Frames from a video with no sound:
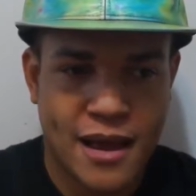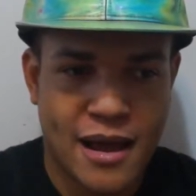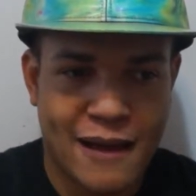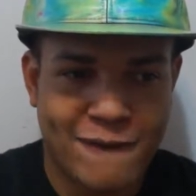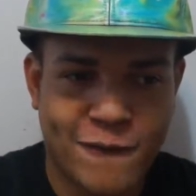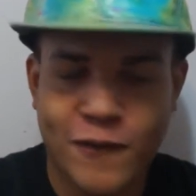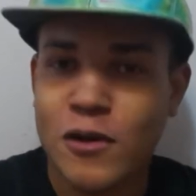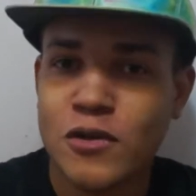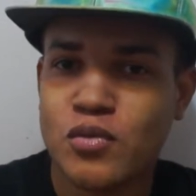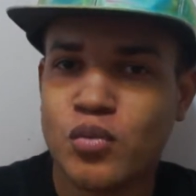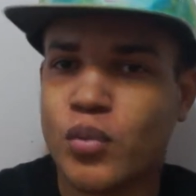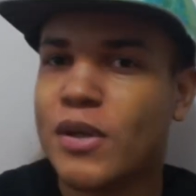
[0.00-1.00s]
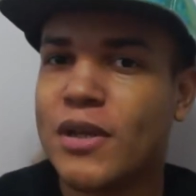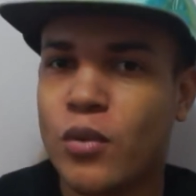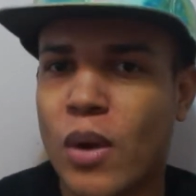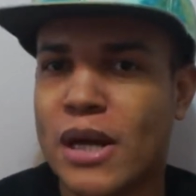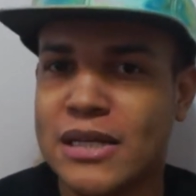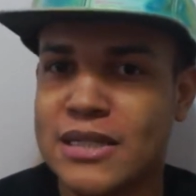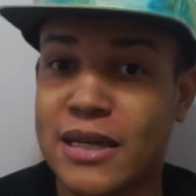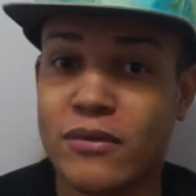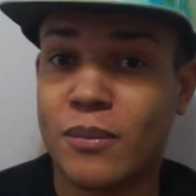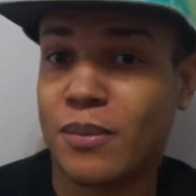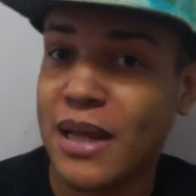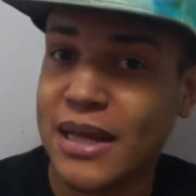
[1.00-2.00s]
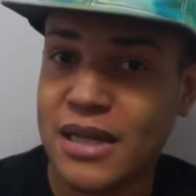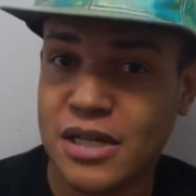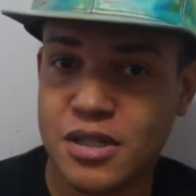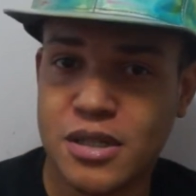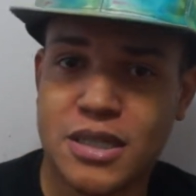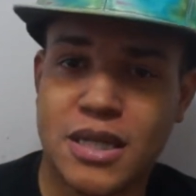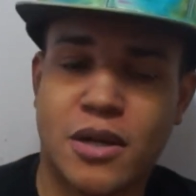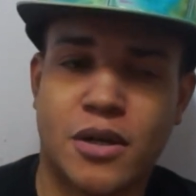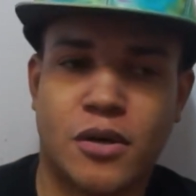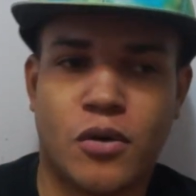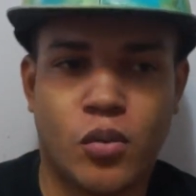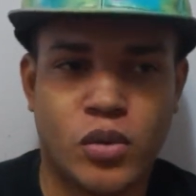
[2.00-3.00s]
I first really wanted to even play Legend of Zelda